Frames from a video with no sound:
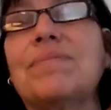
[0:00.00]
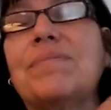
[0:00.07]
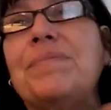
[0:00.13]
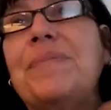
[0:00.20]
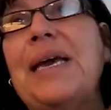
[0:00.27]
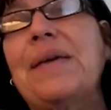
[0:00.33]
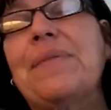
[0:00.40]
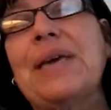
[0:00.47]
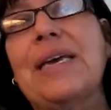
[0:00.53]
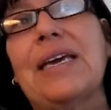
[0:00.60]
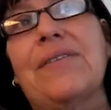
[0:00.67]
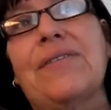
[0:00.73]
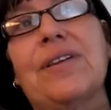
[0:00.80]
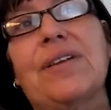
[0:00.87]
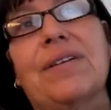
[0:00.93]
maybe
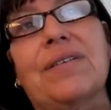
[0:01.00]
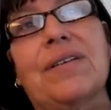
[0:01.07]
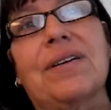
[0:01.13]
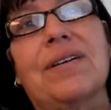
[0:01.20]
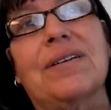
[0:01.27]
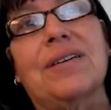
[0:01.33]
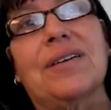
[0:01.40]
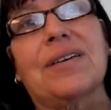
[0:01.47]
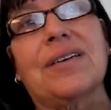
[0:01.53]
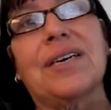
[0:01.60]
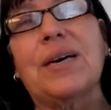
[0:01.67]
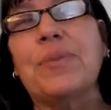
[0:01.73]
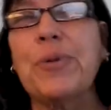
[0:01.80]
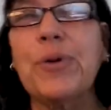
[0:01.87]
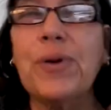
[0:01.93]
even a
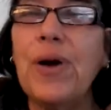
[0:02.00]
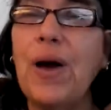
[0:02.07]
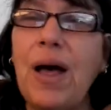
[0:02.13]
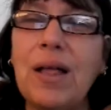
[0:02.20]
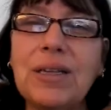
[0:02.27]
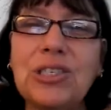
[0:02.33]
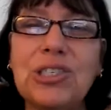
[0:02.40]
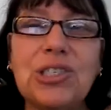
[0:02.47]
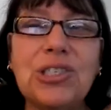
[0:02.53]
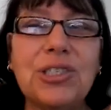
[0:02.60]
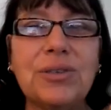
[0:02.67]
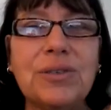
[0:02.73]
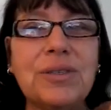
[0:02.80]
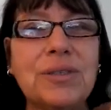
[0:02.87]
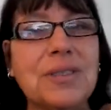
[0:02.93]
couple college
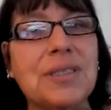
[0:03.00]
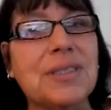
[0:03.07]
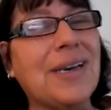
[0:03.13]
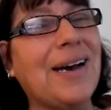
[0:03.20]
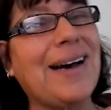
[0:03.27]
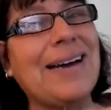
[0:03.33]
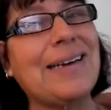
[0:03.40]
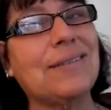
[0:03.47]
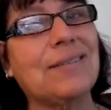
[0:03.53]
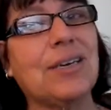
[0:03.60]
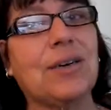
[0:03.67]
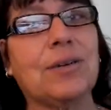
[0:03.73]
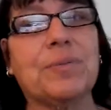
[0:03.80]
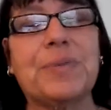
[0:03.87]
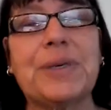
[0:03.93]
students. I don't
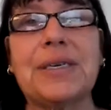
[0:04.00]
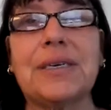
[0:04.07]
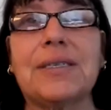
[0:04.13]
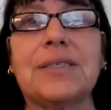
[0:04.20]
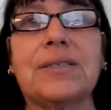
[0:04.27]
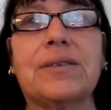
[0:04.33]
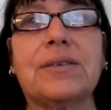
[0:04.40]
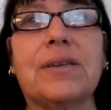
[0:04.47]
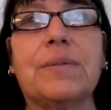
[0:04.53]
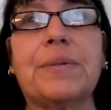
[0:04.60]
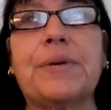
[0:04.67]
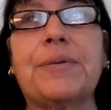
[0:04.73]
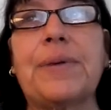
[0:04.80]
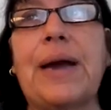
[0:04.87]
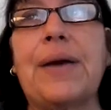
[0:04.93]
know, because they're a little
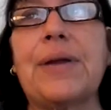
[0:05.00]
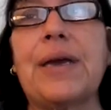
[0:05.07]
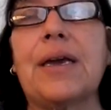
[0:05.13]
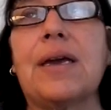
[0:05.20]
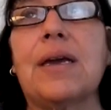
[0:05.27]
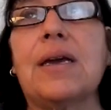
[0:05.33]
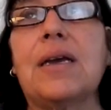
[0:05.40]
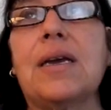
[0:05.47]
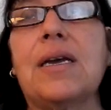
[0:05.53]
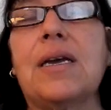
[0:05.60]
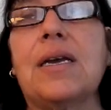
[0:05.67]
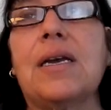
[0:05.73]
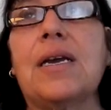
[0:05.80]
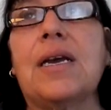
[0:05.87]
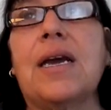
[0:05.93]
bit rowdy,
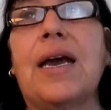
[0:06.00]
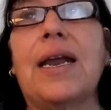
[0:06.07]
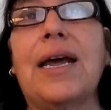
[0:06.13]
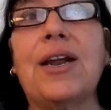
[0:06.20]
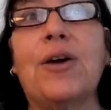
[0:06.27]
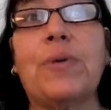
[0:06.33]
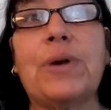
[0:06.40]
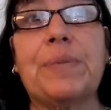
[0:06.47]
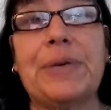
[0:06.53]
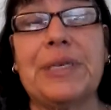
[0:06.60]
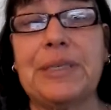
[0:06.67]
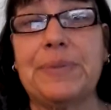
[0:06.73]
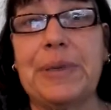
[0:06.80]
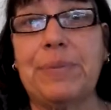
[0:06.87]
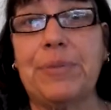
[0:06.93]
and I don't want to
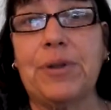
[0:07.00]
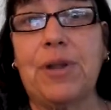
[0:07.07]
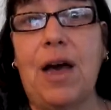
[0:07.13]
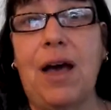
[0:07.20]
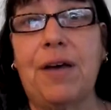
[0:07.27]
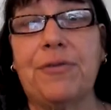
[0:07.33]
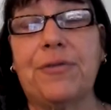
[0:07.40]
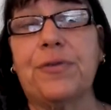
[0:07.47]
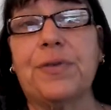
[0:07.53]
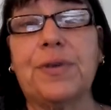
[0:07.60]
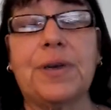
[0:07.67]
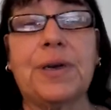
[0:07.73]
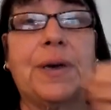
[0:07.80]
piss people off.